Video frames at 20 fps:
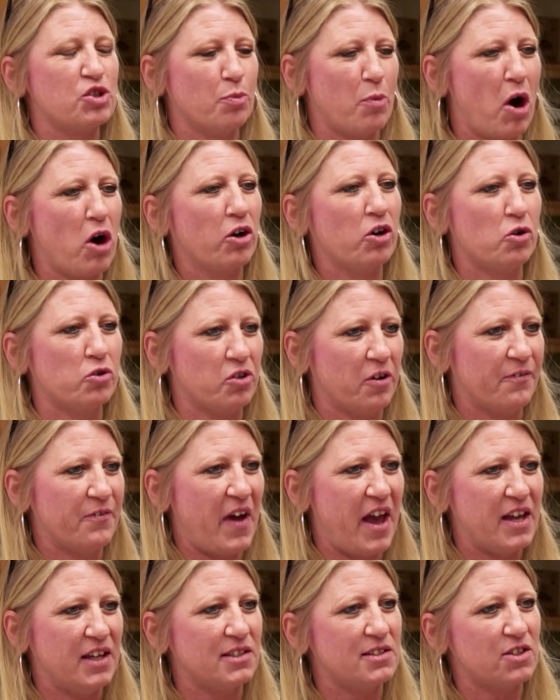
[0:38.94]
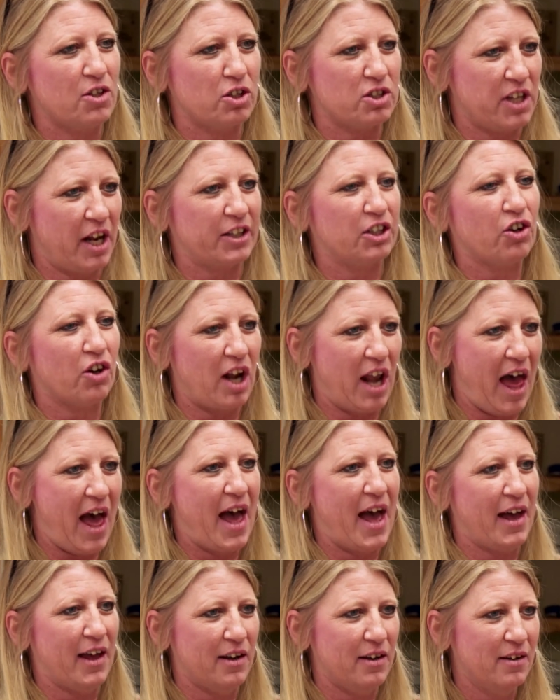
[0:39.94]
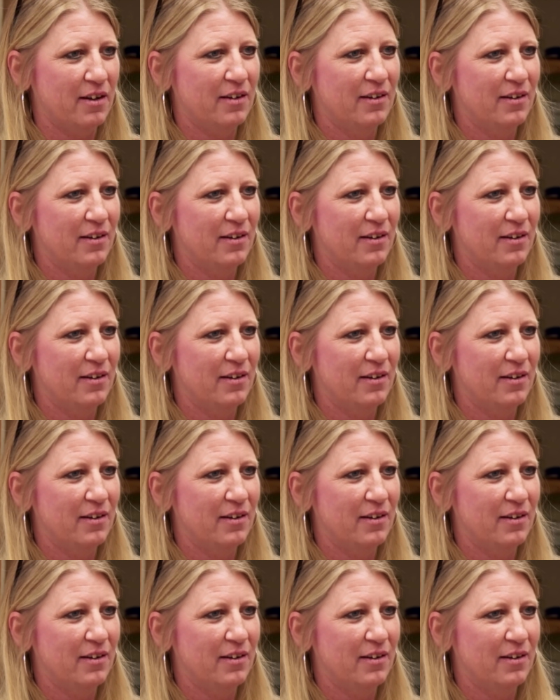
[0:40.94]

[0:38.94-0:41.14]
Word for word: smirk on your face looks like you're lying,